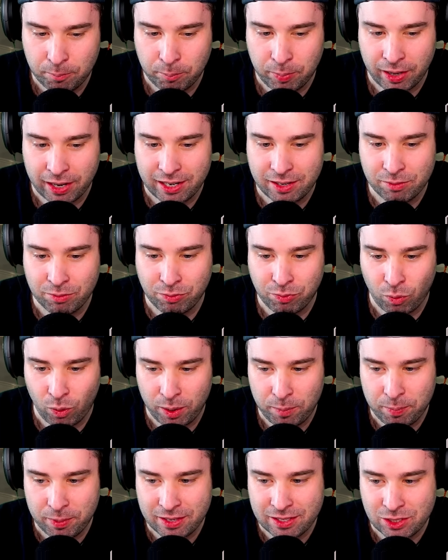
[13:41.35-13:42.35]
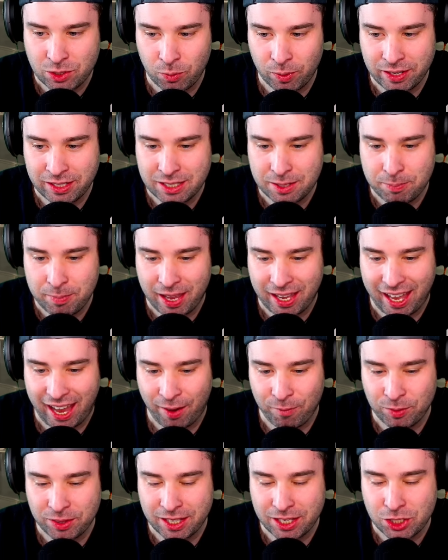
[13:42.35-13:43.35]
but VoIP is going to make
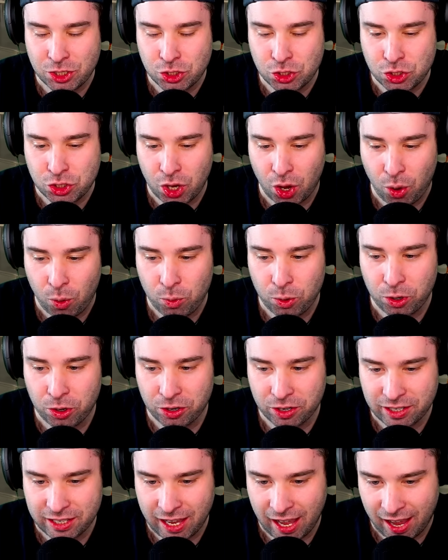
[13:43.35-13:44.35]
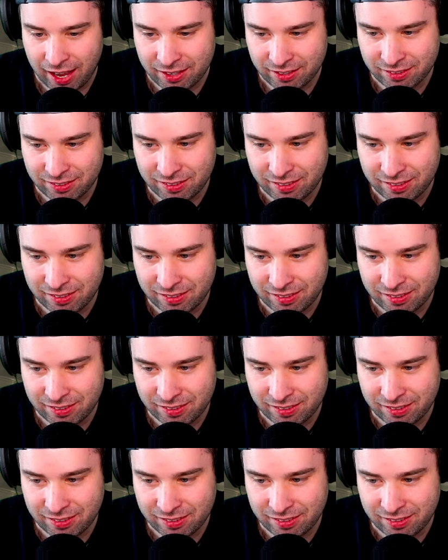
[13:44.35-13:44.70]
everything so good, guys.